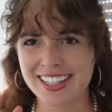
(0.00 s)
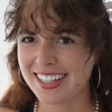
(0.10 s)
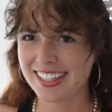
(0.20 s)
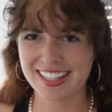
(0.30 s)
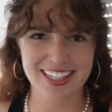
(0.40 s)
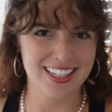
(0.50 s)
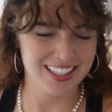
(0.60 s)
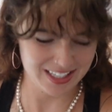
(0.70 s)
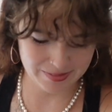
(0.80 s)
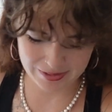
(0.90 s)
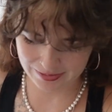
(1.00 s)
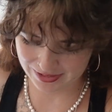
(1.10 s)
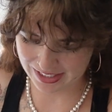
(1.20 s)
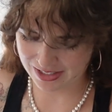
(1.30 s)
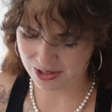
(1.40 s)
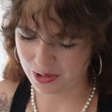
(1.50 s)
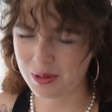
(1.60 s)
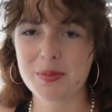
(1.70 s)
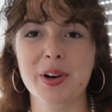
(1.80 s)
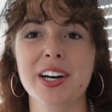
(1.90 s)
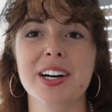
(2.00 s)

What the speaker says: I can't keep going with that joke. But,